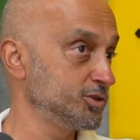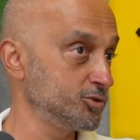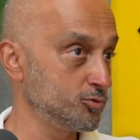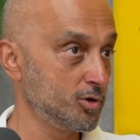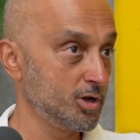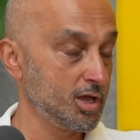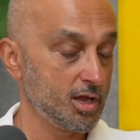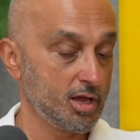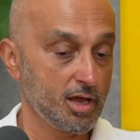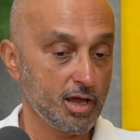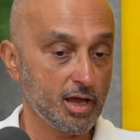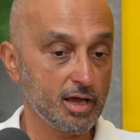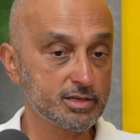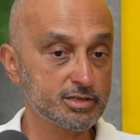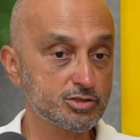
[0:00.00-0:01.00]
do.
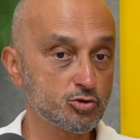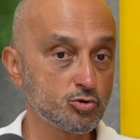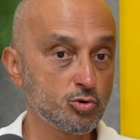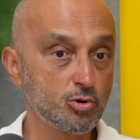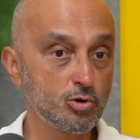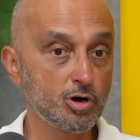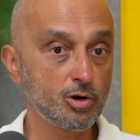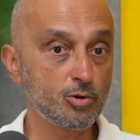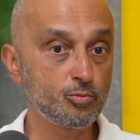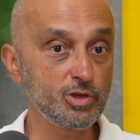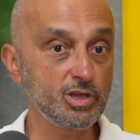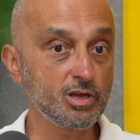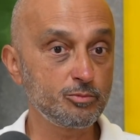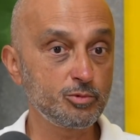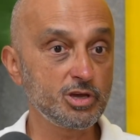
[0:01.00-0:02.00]
And so
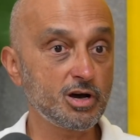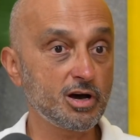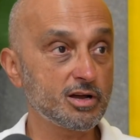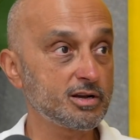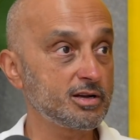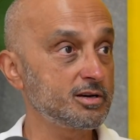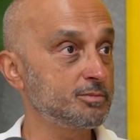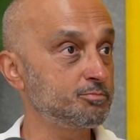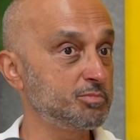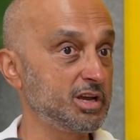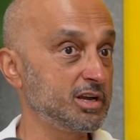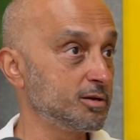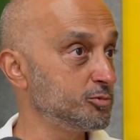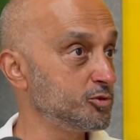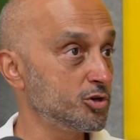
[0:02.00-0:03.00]
we are a
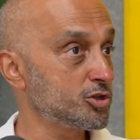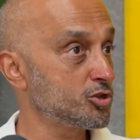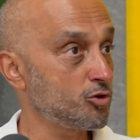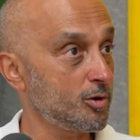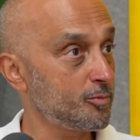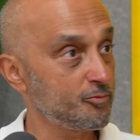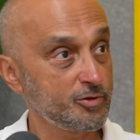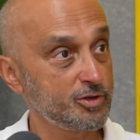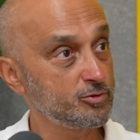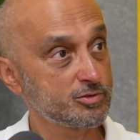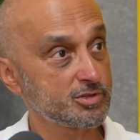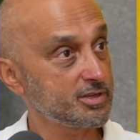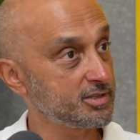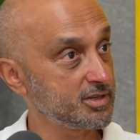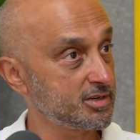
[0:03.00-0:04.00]
AWS shop. We
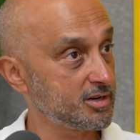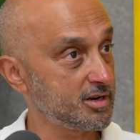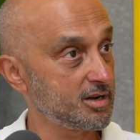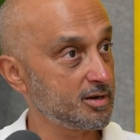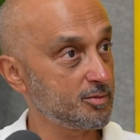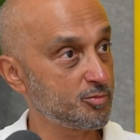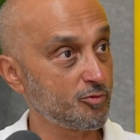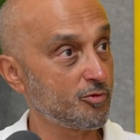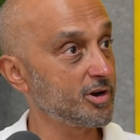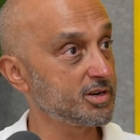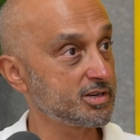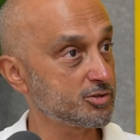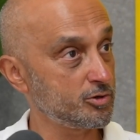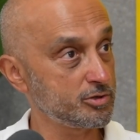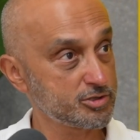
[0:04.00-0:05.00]
use other
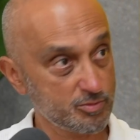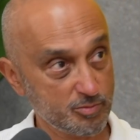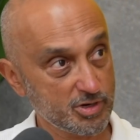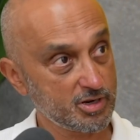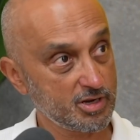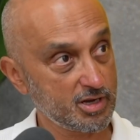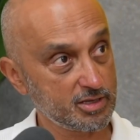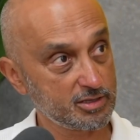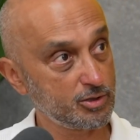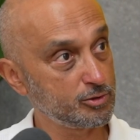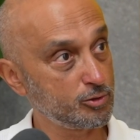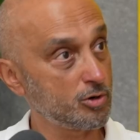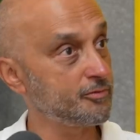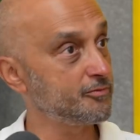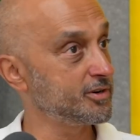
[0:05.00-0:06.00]
providers also, but a
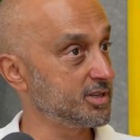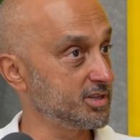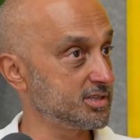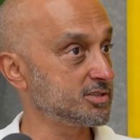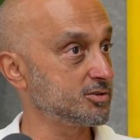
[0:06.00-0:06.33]
lot of it is